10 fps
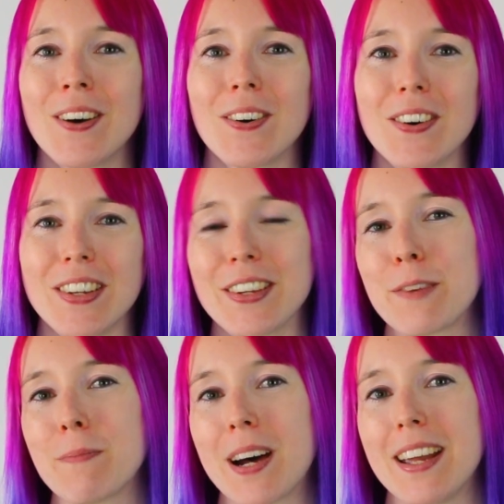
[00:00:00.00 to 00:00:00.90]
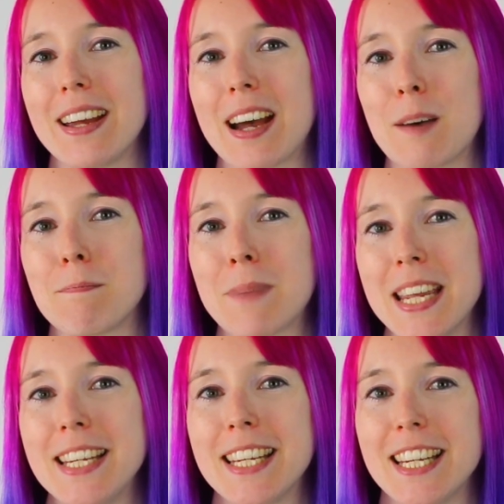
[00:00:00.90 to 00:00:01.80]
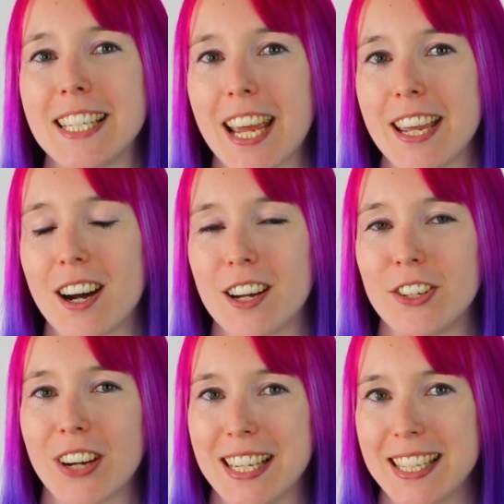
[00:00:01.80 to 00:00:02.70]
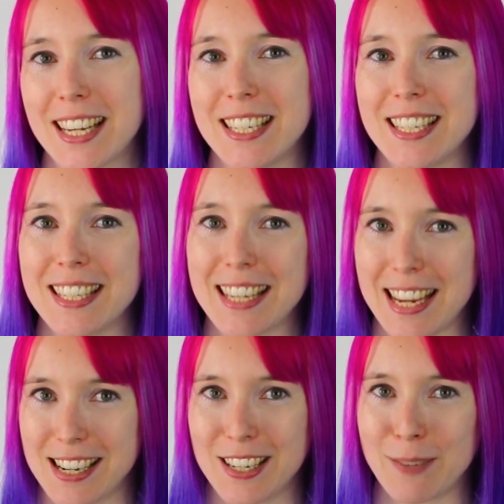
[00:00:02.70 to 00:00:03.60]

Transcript: or you can buy it at major JR train stations in